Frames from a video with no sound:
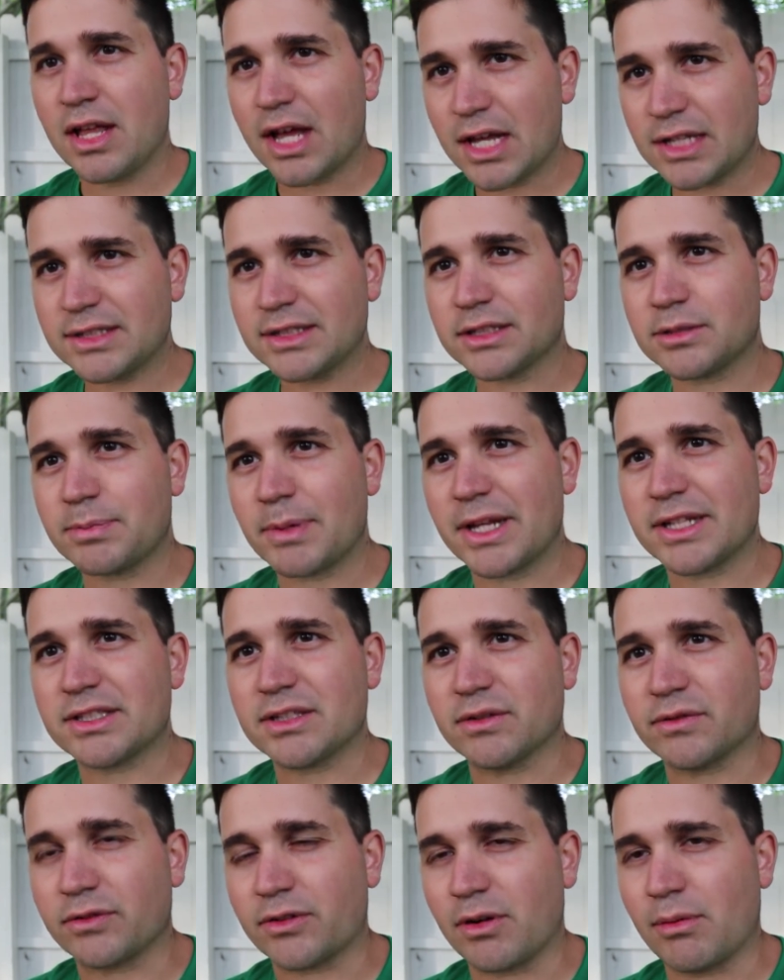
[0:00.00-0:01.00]
That's
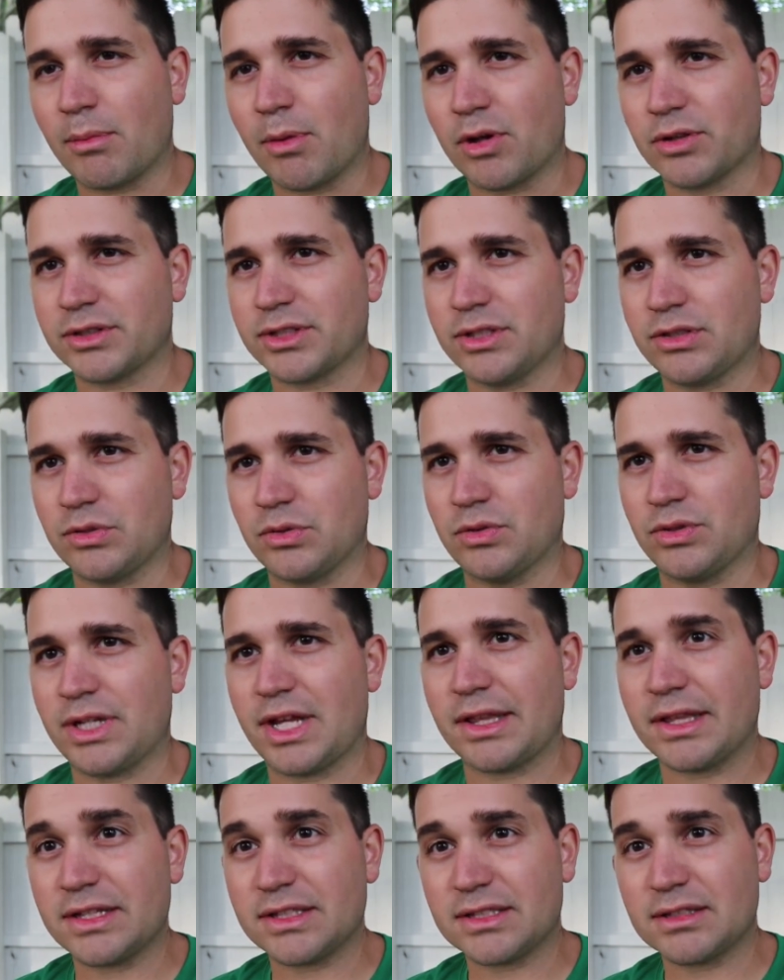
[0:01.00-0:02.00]
expensive for a multi-tool.
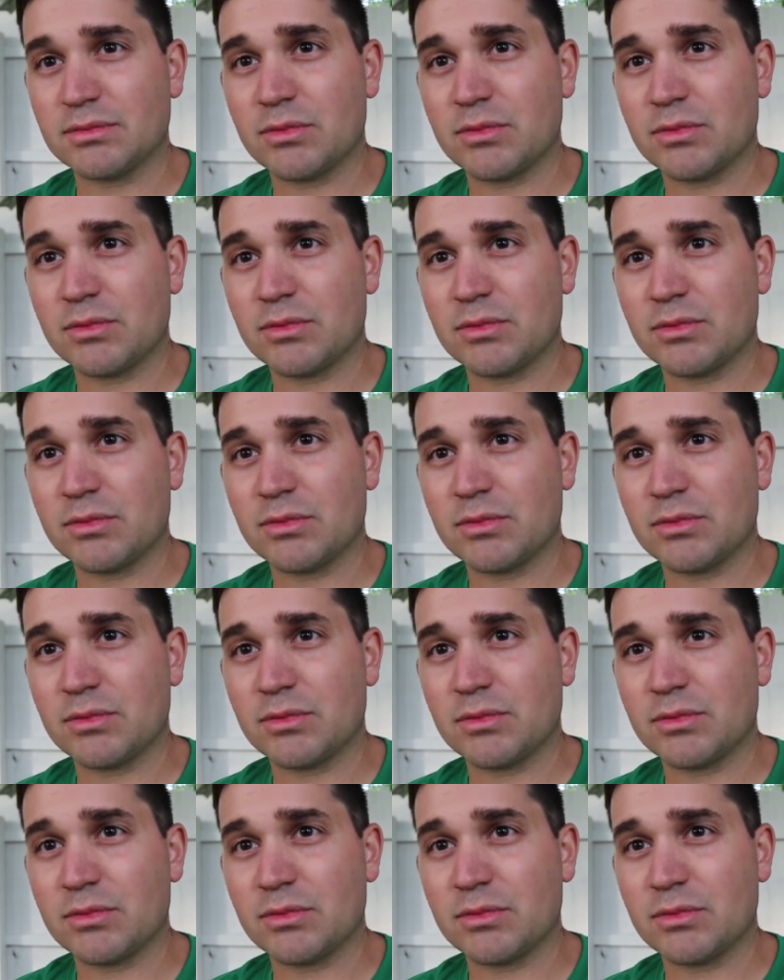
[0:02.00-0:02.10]
Now this is a